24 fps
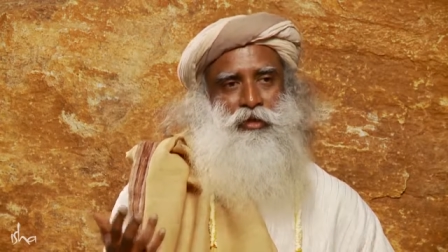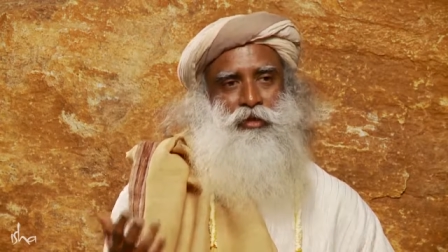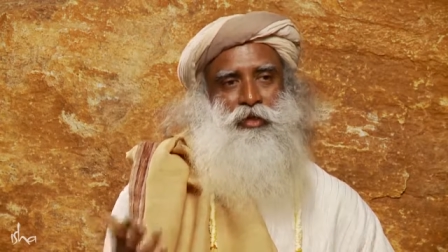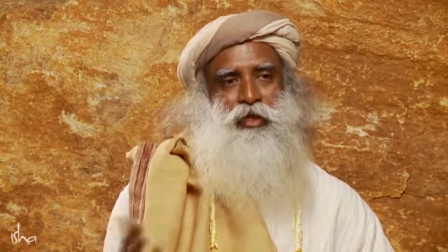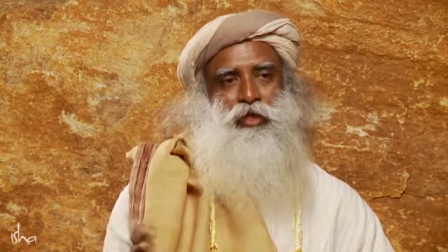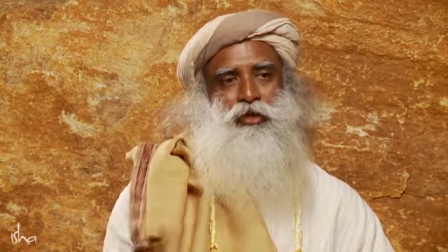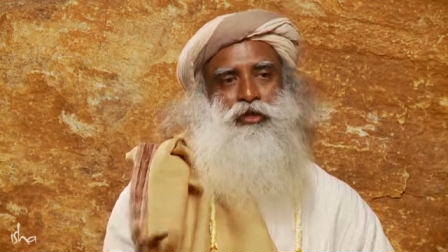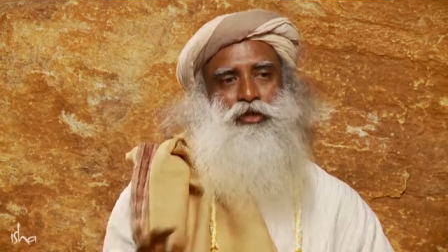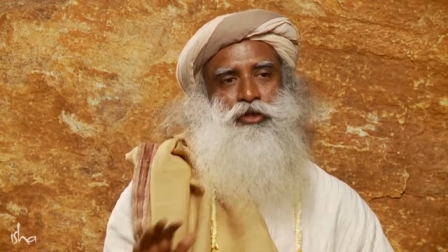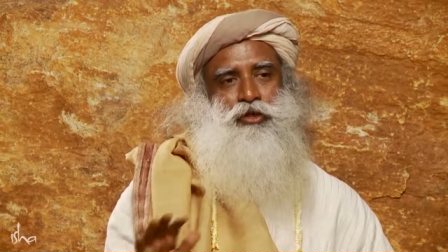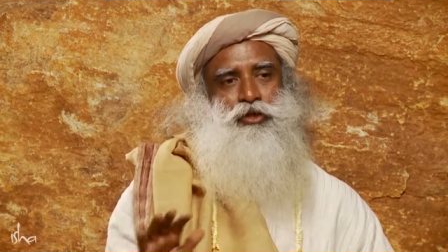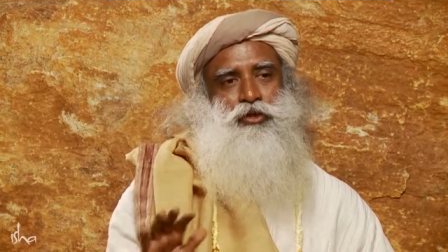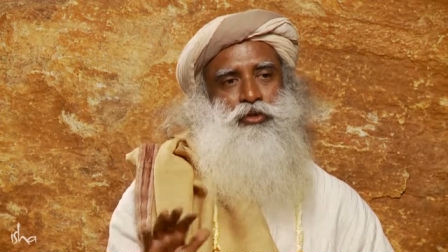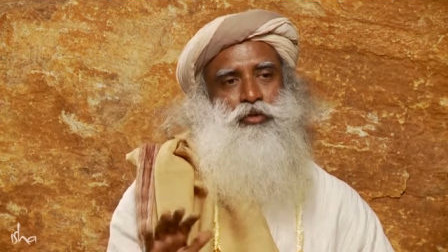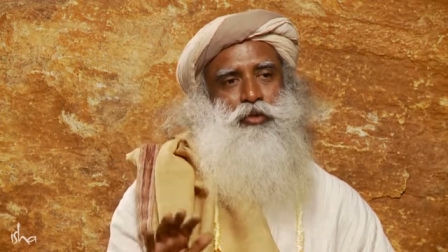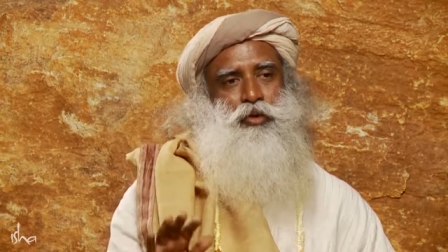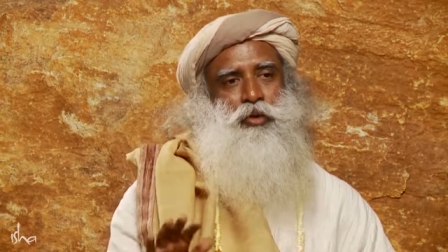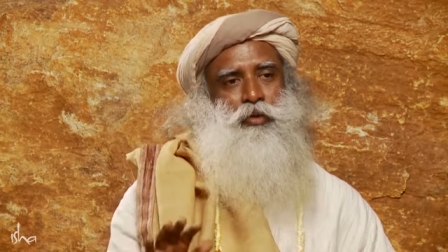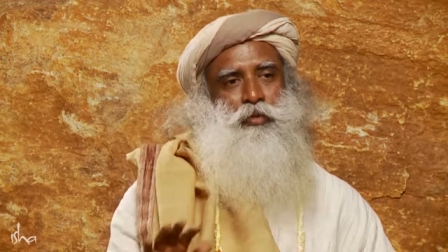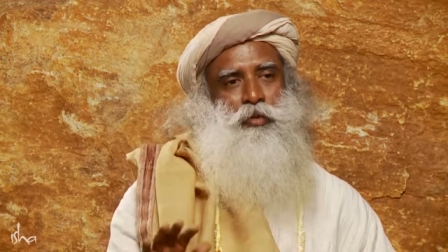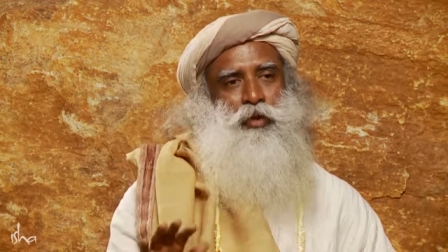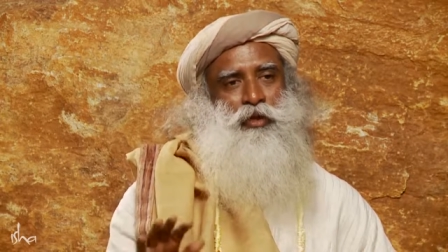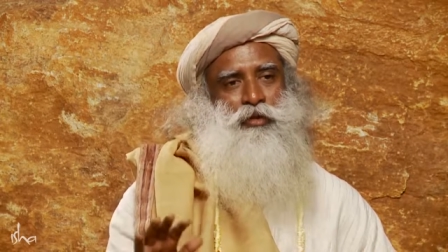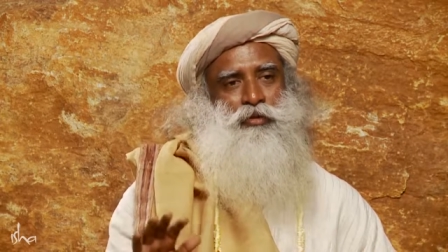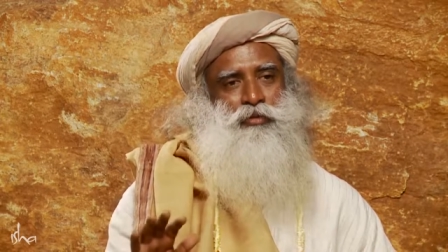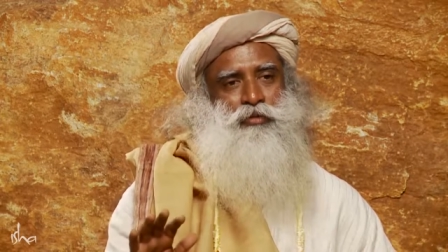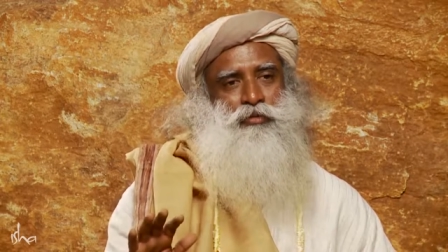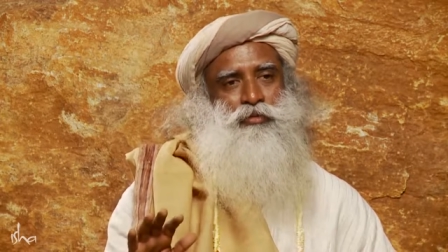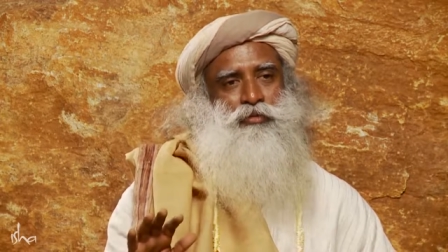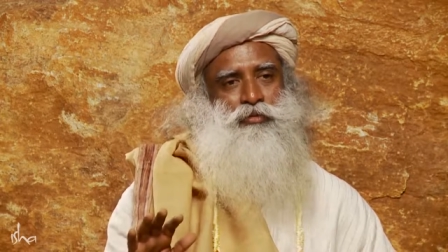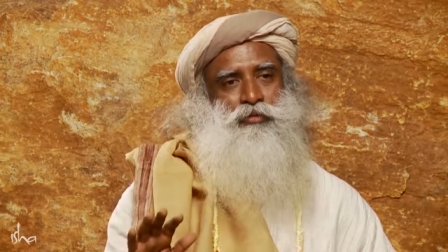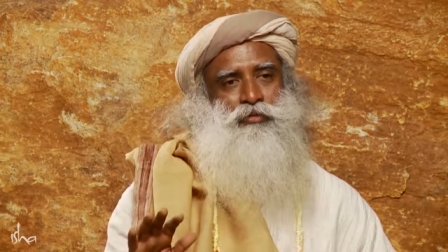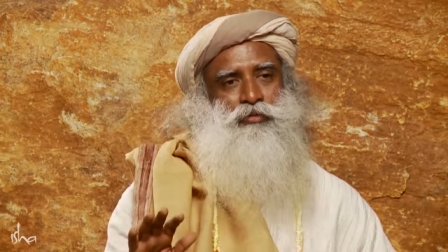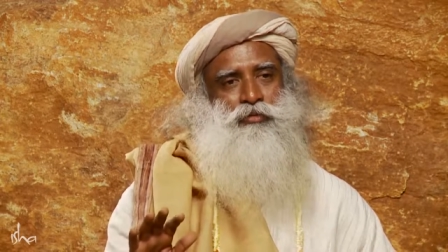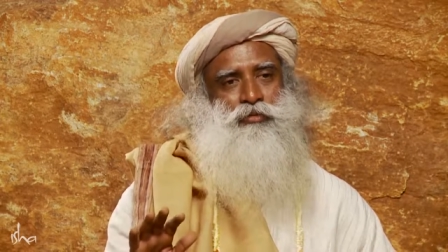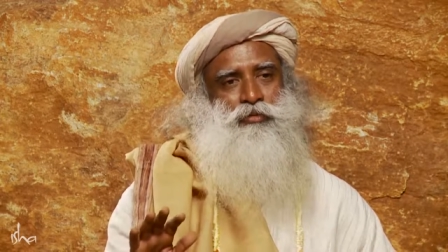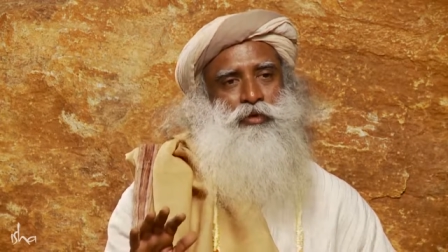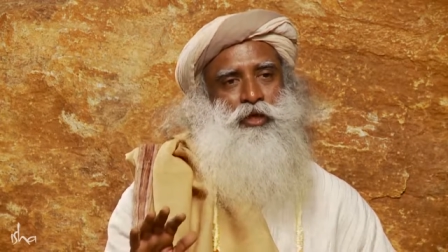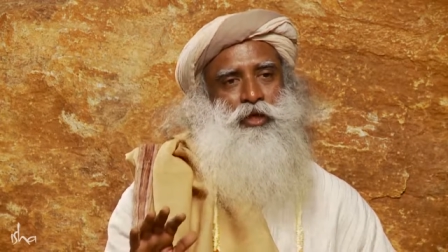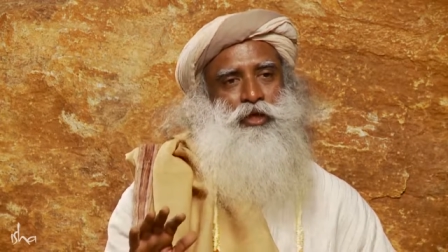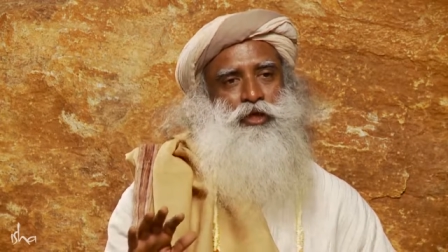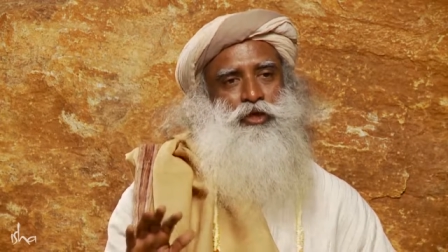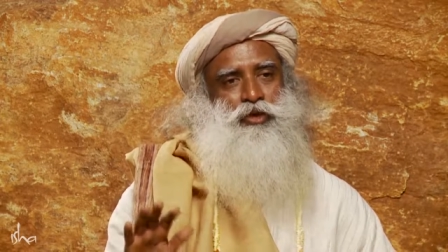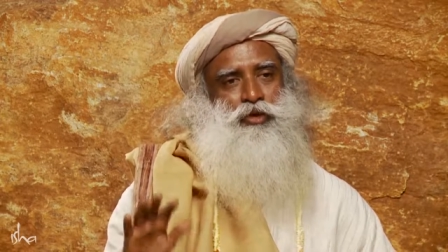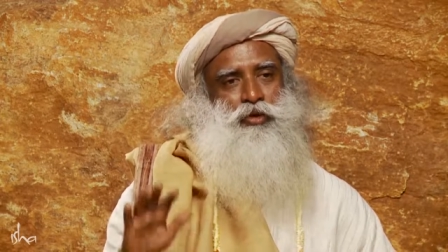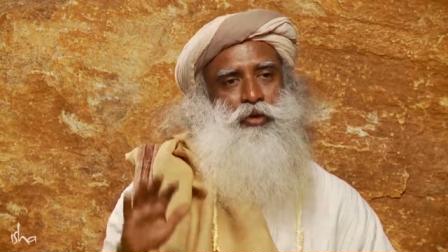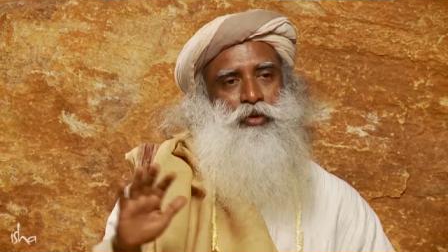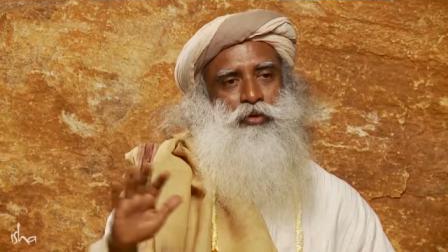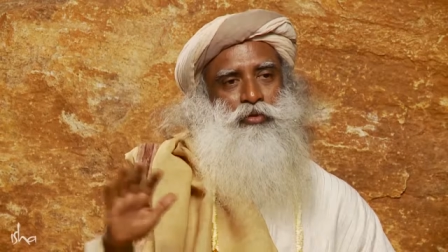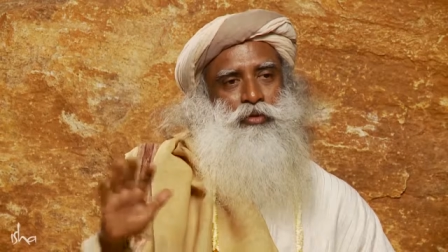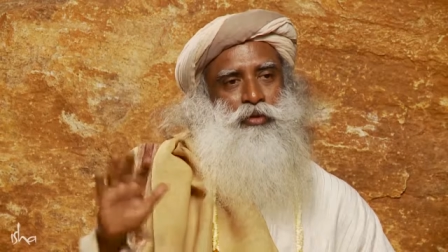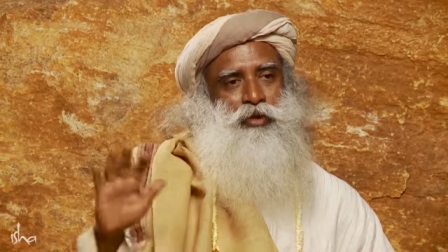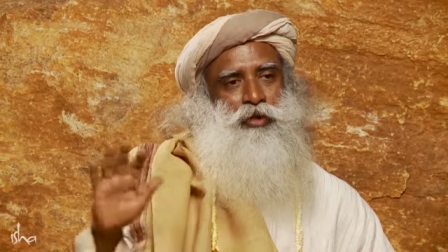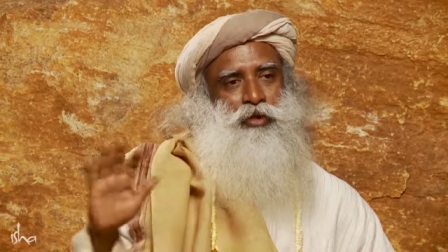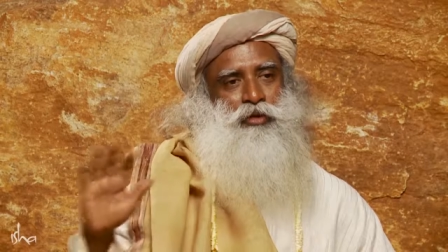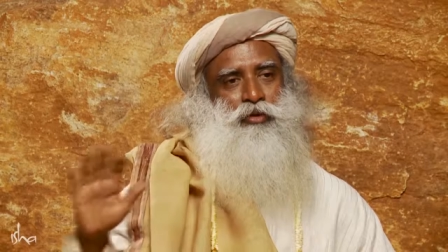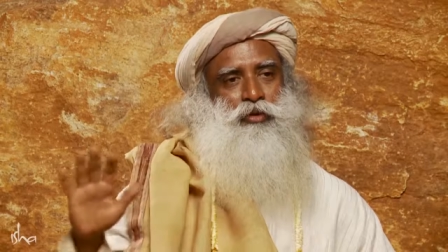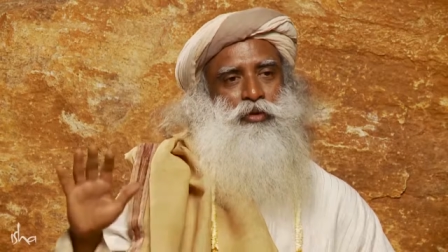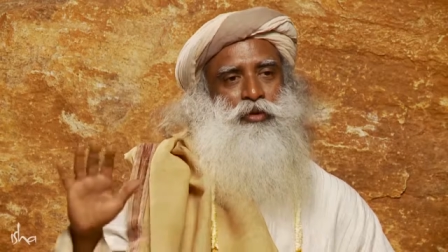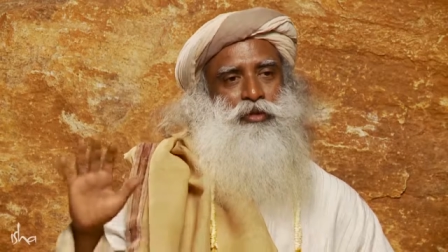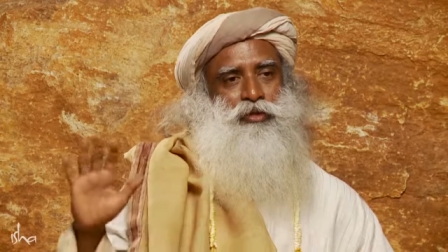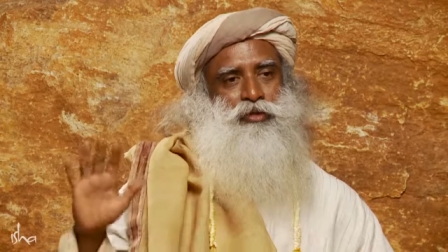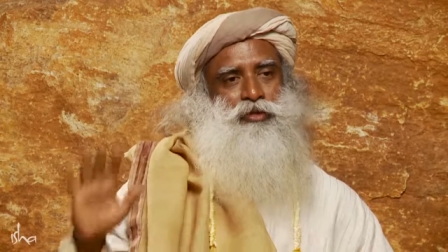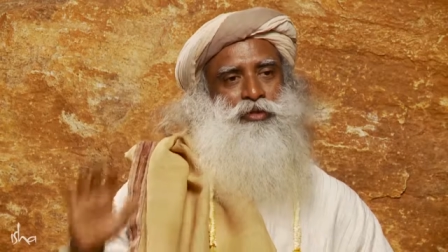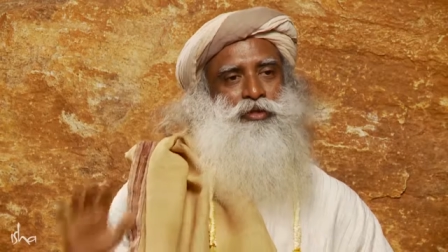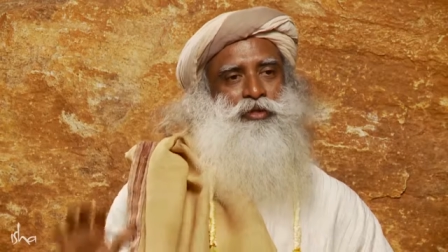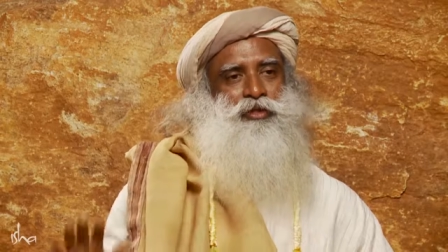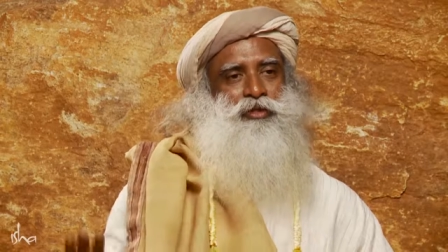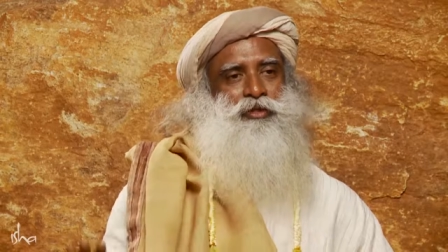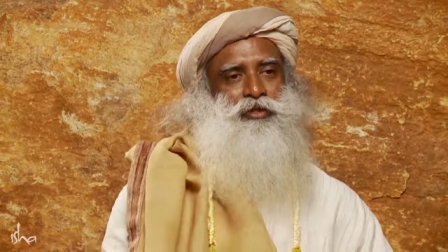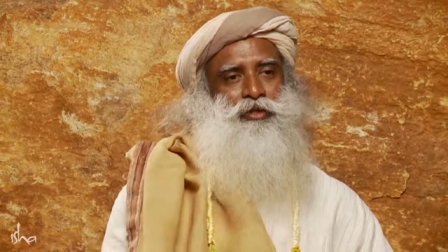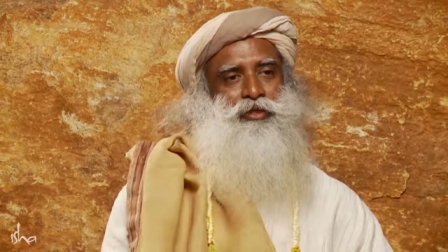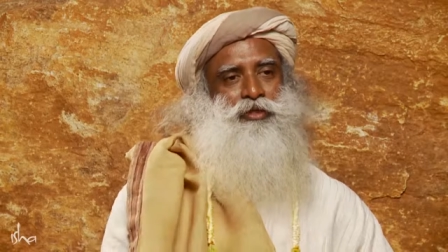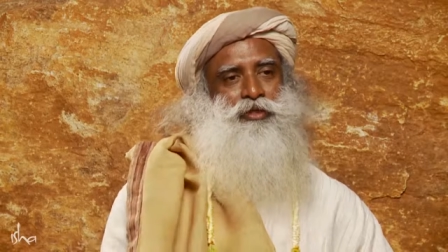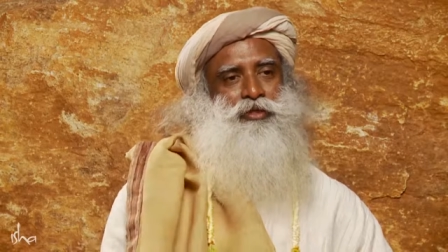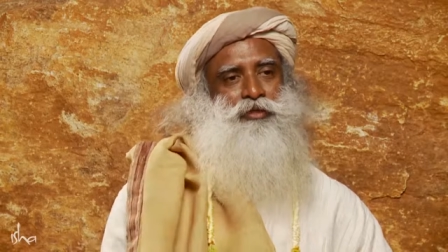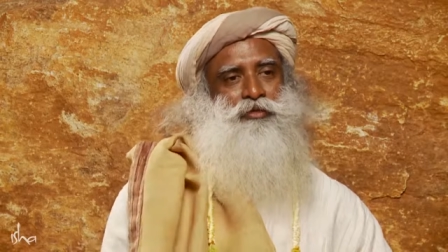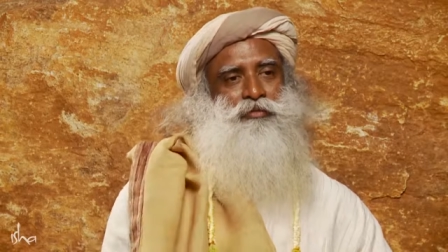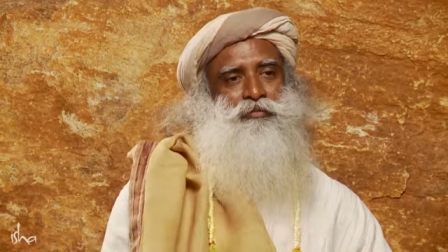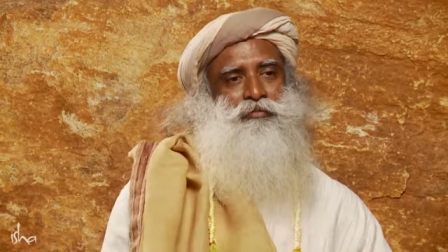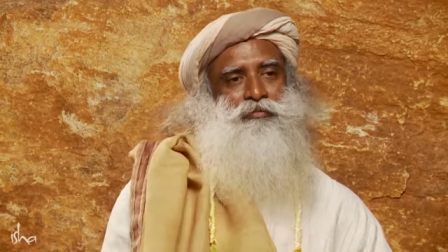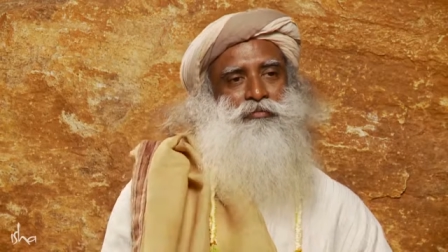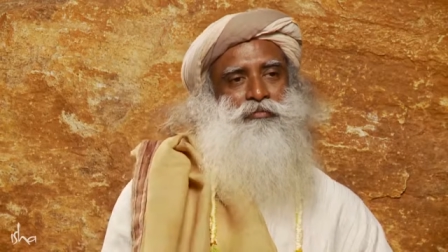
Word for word: That's a sure way to ensure your ignorance, isn't it?